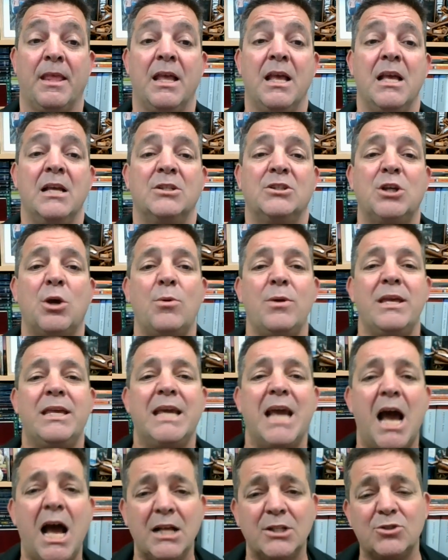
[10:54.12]
So he
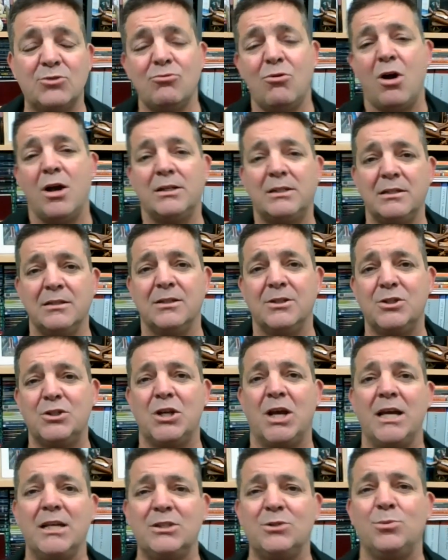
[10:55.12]
cuts right to the
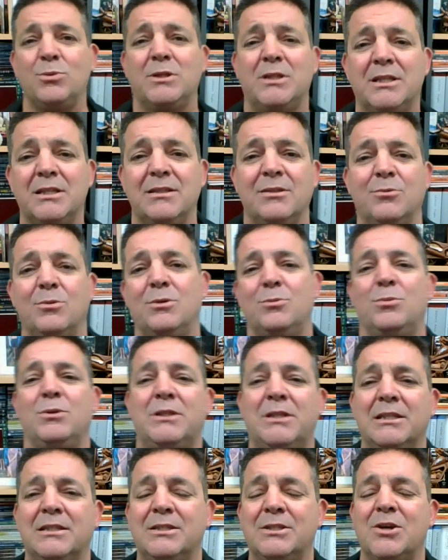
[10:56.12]
chase with
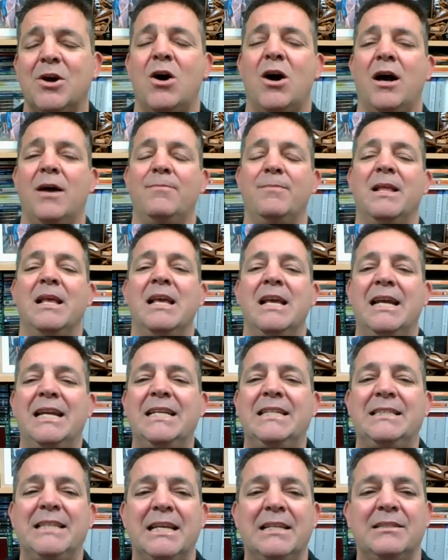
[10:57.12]
this guy. And he
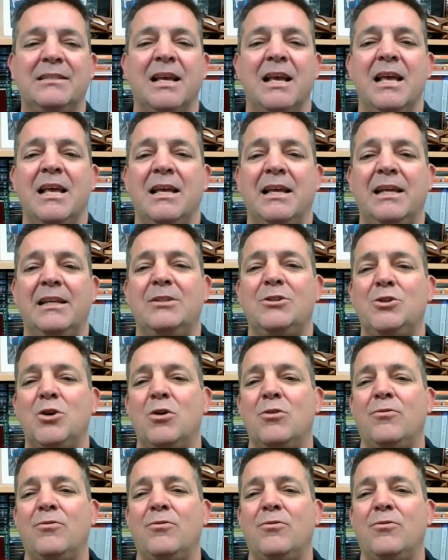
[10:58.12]
says in John